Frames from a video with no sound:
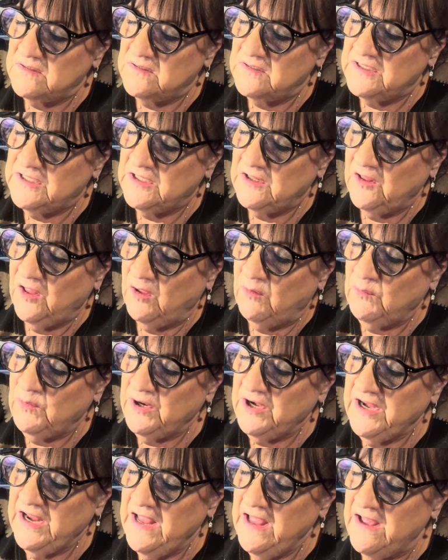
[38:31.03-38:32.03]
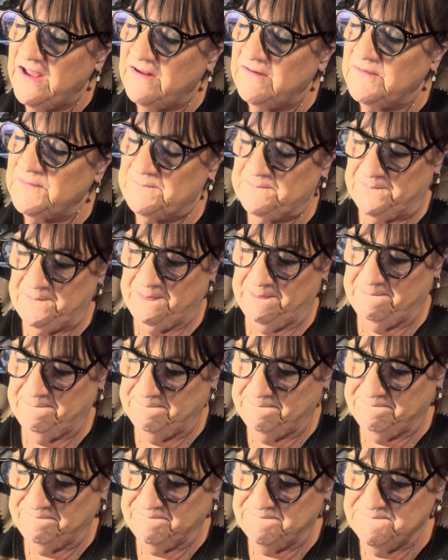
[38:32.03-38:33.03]
it'll all work out.
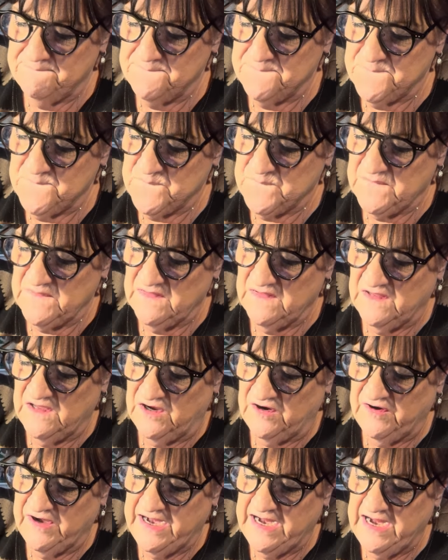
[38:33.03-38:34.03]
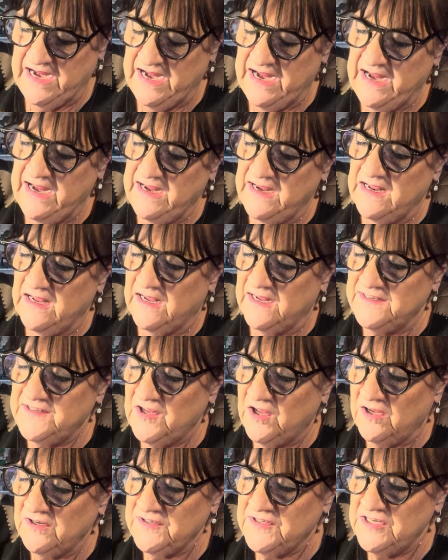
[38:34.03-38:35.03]
Okay, I
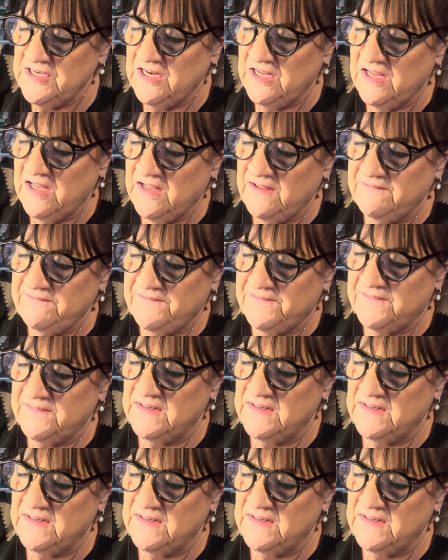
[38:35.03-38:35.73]
talked enough.